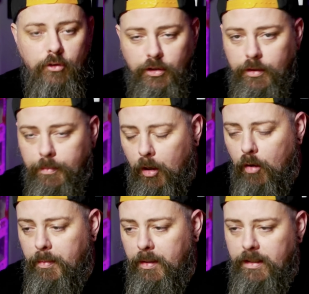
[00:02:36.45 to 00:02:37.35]
joint
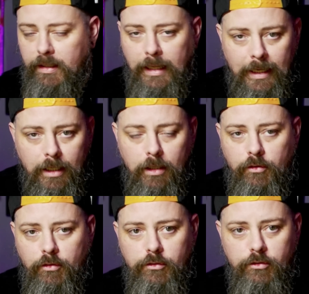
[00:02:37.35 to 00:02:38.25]
popping, ankle
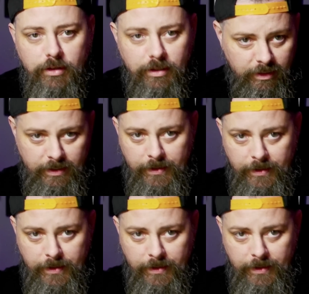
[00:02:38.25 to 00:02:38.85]
crunching.